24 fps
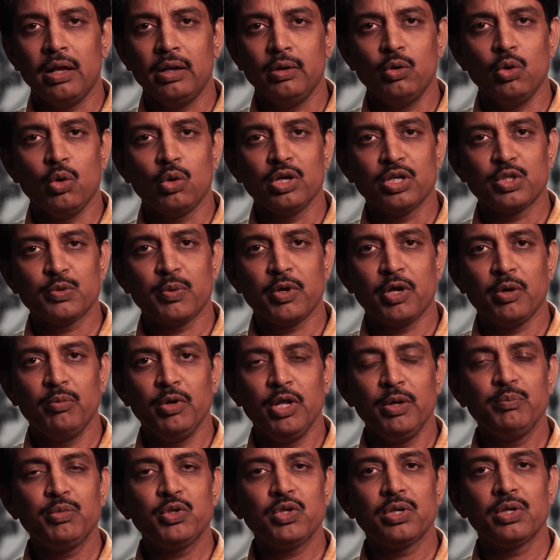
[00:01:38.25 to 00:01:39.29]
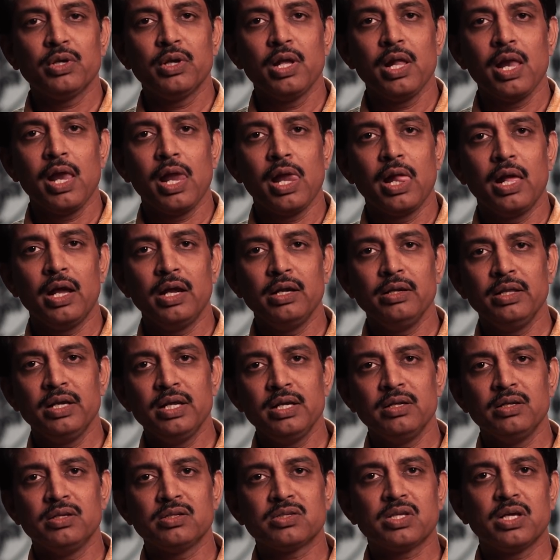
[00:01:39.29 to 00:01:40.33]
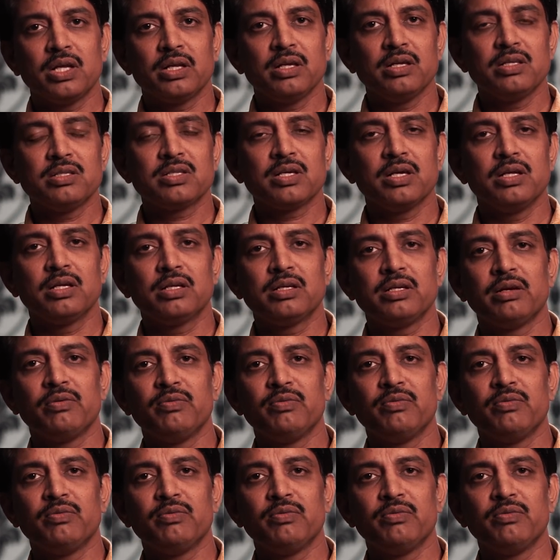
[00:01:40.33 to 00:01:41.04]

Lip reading: locus problems and then circles connected